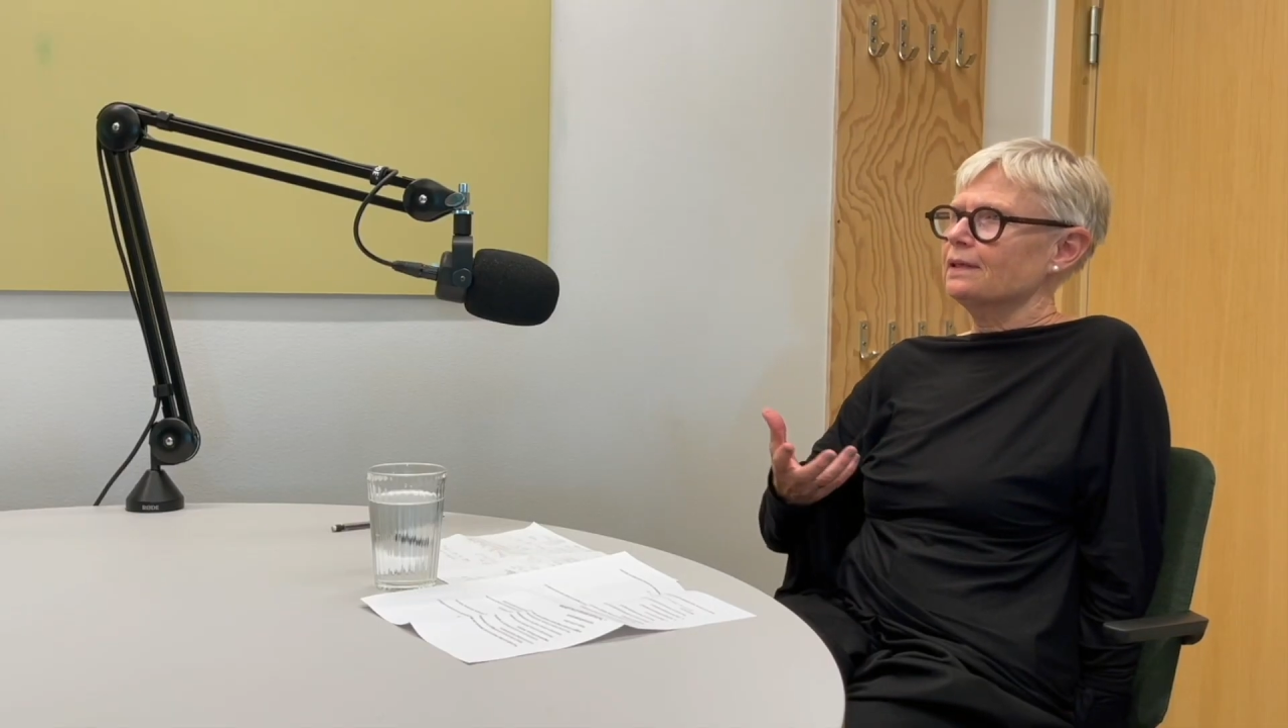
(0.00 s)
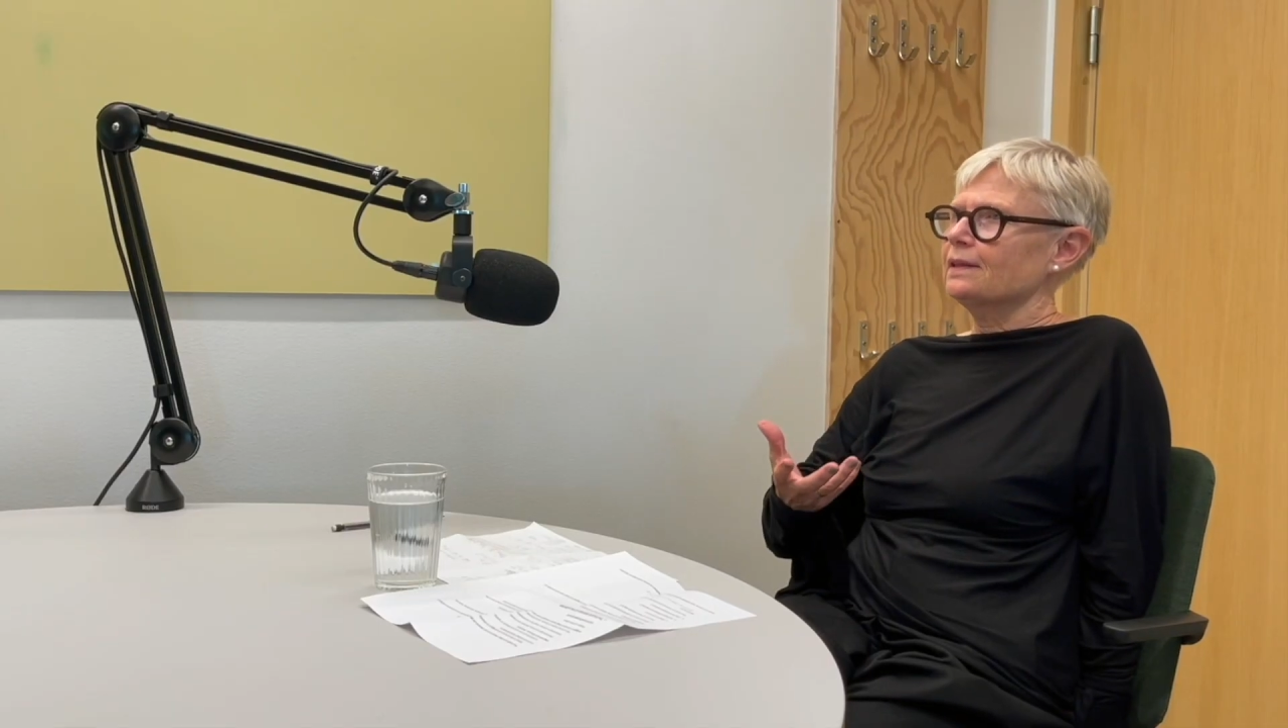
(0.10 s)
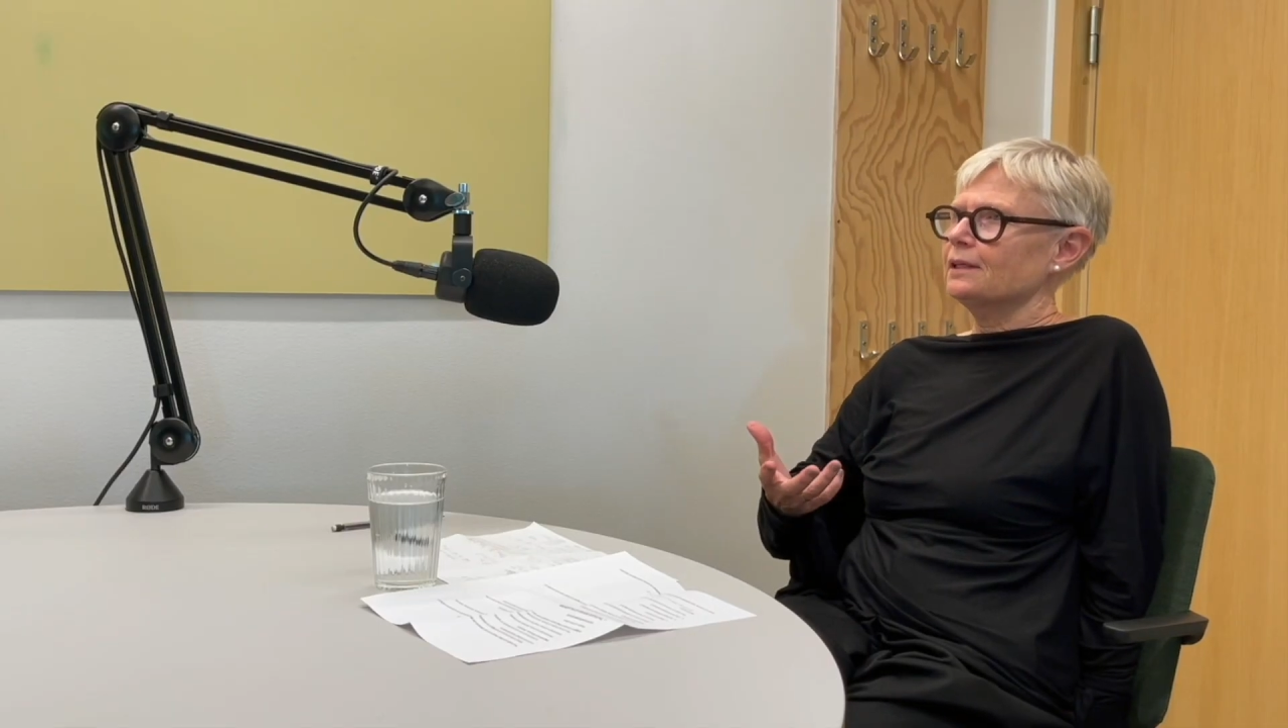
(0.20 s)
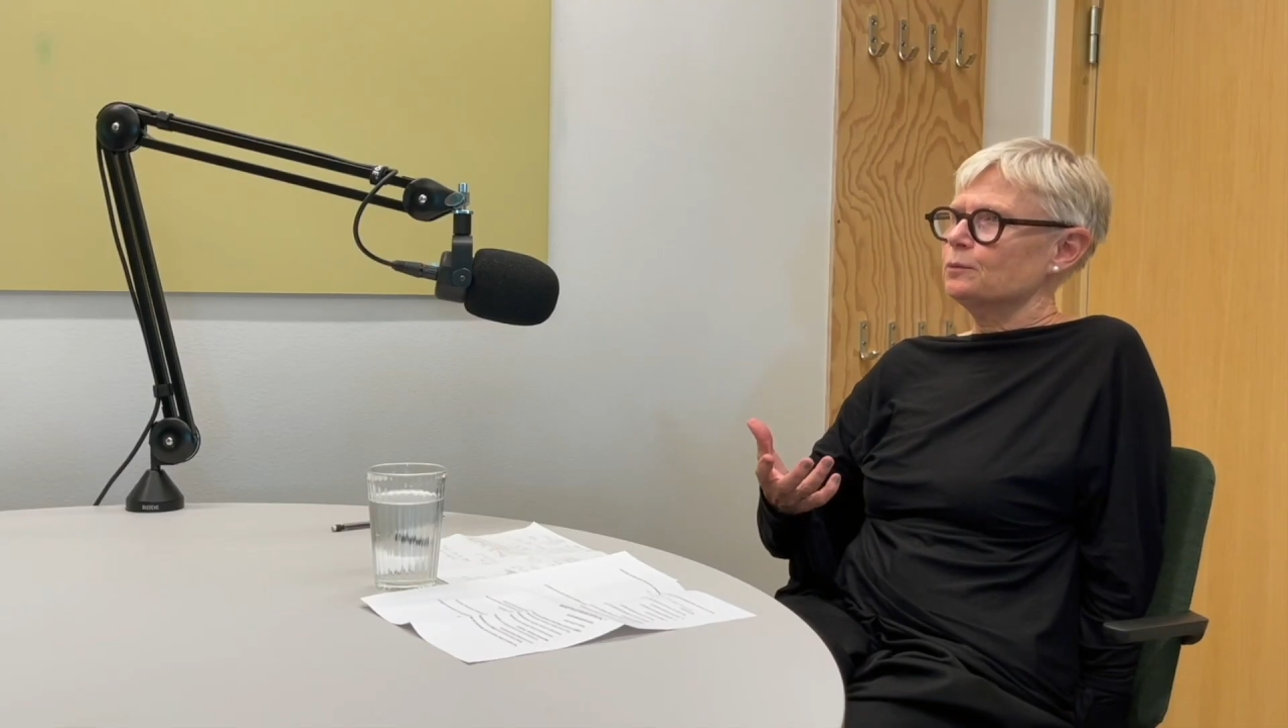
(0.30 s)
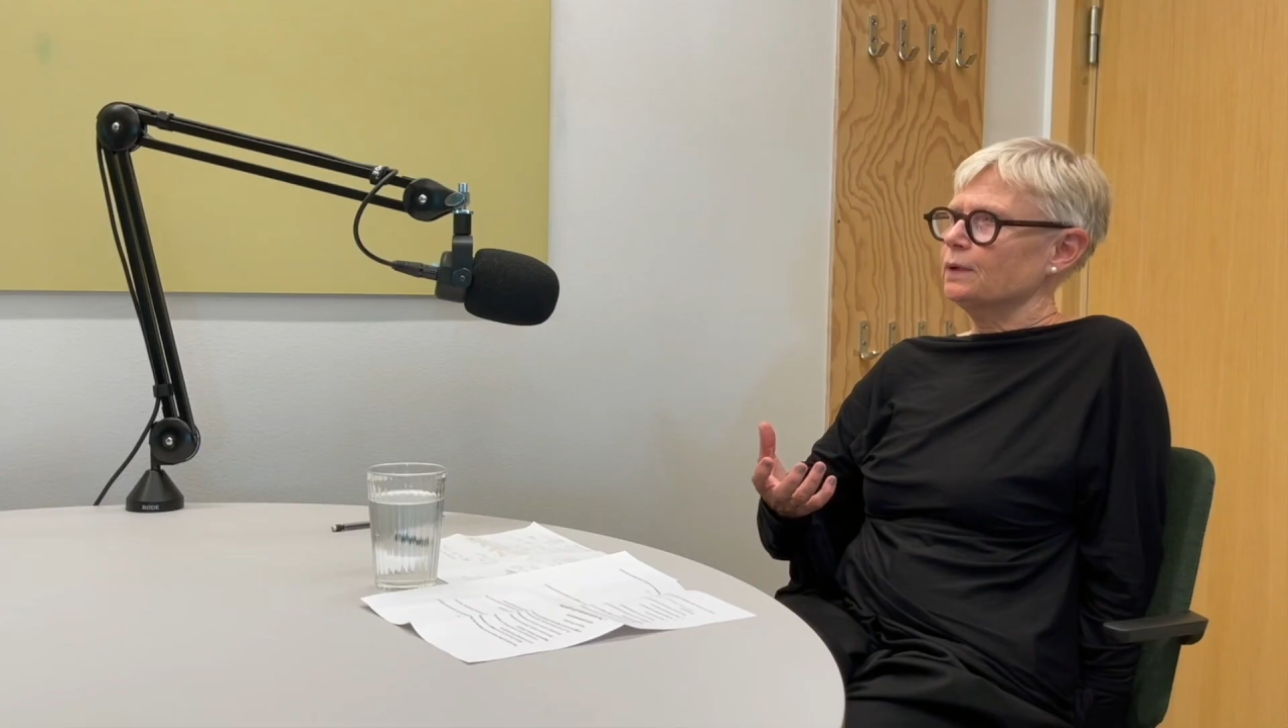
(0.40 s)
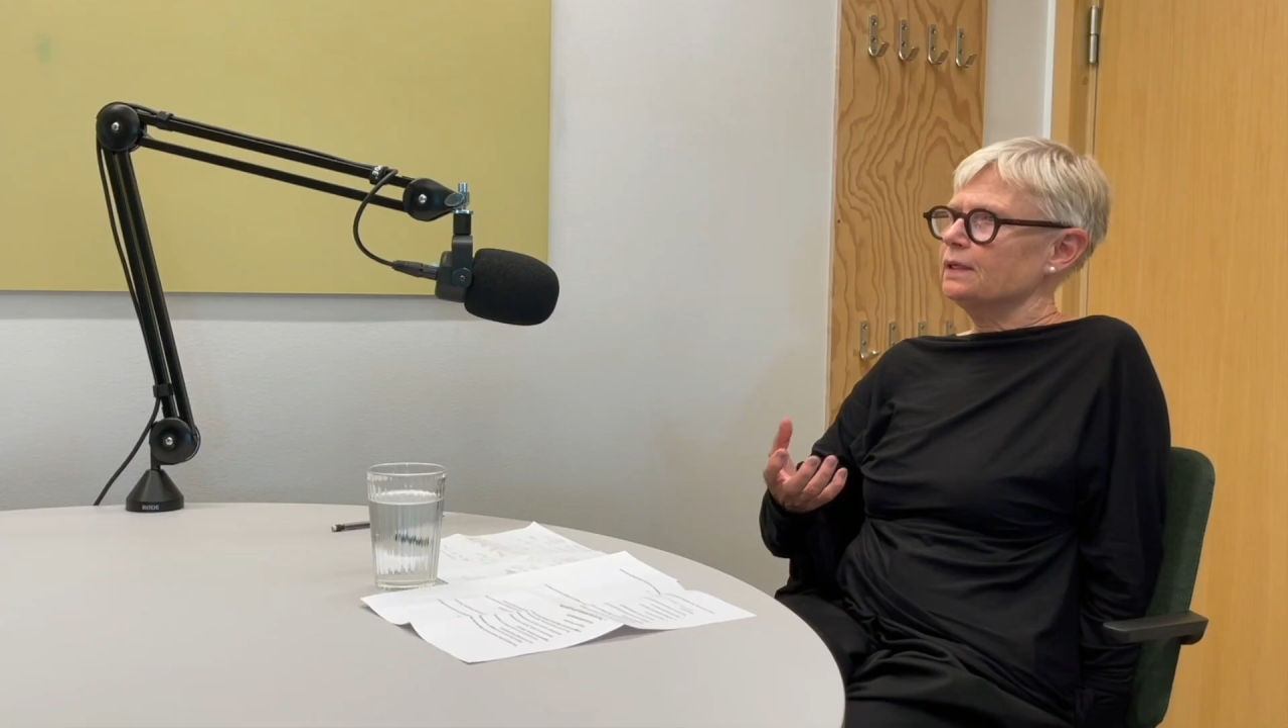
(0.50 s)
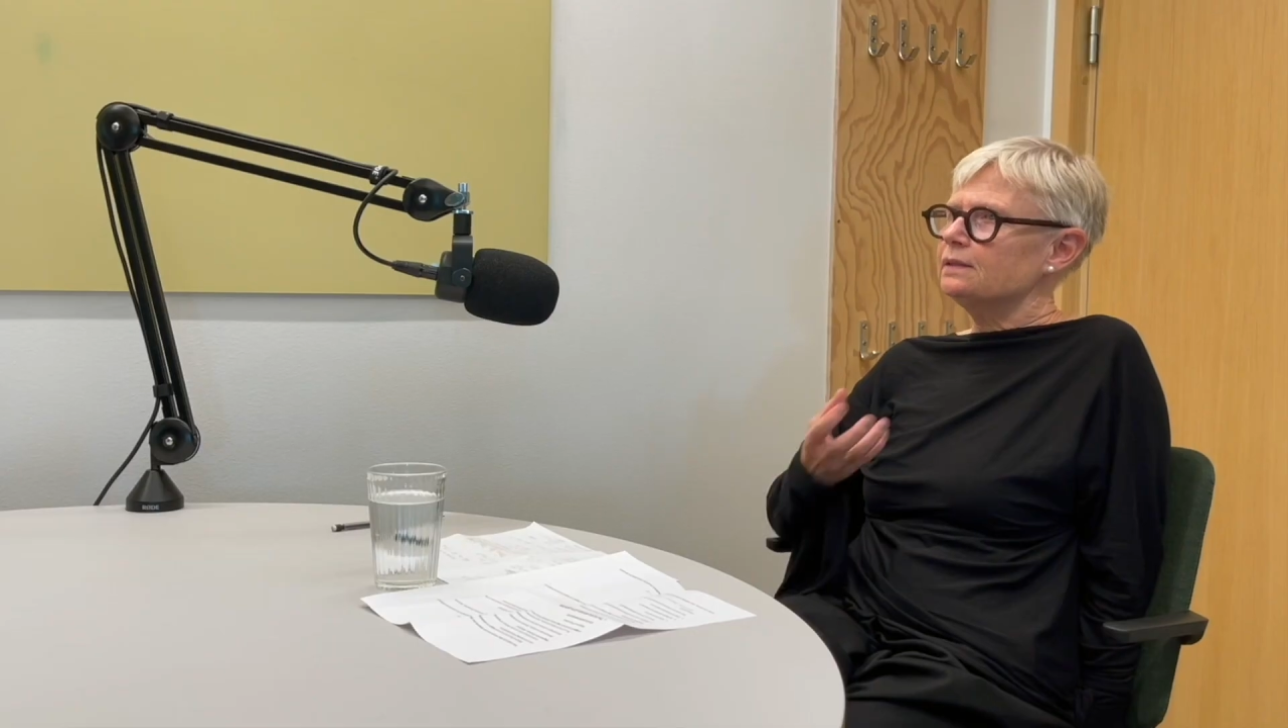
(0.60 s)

in that way.